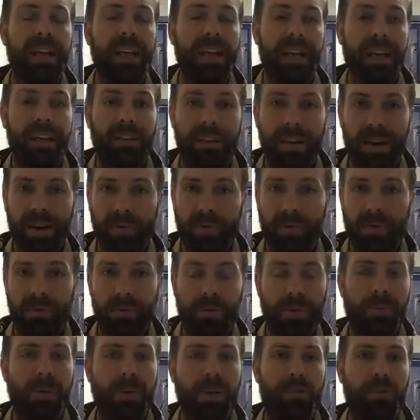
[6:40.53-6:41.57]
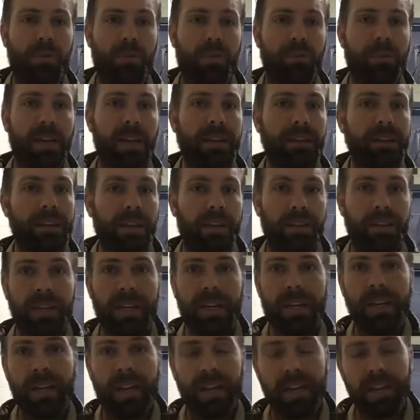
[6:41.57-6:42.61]
and then I would put my phone back down
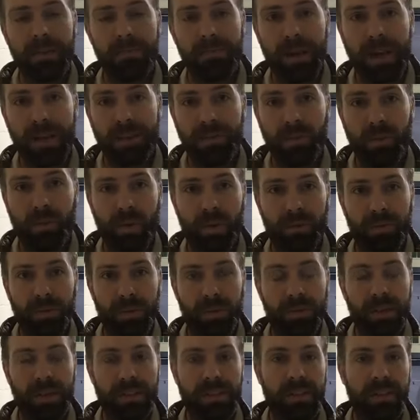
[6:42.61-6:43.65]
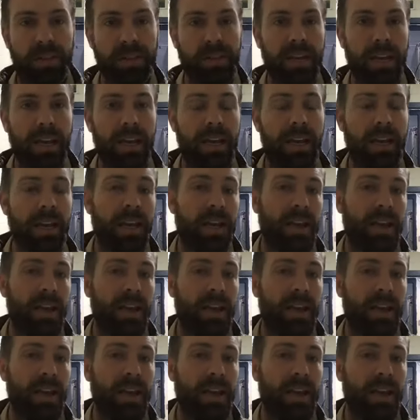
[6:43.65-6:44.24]
again and get back to work for the rest of the day.